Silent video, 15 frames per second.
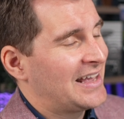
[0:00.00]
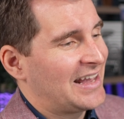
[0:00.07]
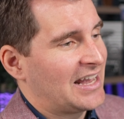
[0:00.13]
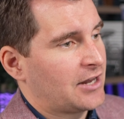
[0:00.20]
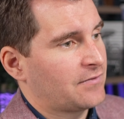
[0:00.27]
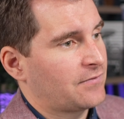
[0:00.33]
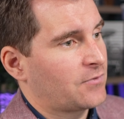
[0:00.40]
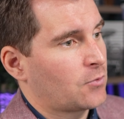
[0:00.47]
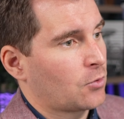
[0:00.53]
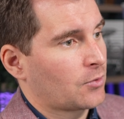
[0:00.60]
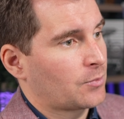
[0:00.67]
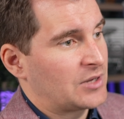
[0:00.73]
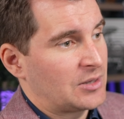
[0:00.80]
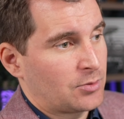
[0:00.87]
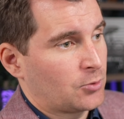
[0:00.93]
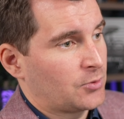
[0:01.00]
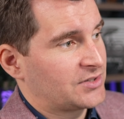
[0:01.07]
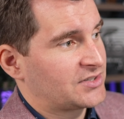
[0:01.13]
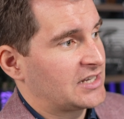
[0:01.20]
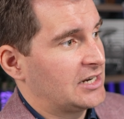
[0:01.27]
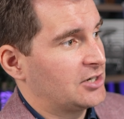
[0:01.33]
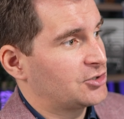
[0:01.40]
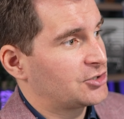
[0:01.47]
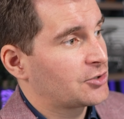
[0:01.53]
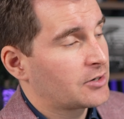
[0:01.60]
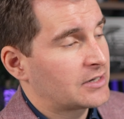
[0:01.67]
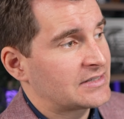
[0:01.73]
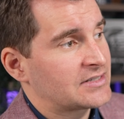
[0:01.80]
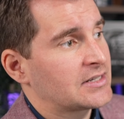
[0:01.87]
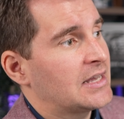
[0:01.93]
And for people with state
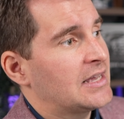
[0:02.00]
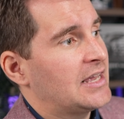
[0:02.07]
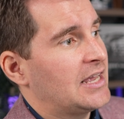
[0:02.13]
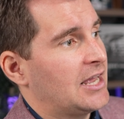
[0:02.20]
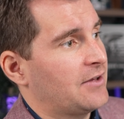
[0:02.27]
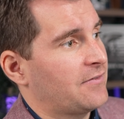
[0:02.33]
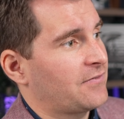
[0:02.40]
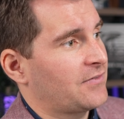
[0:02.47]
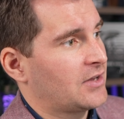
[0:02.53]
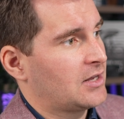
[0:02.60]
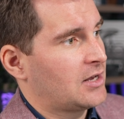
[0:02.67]
insurance, if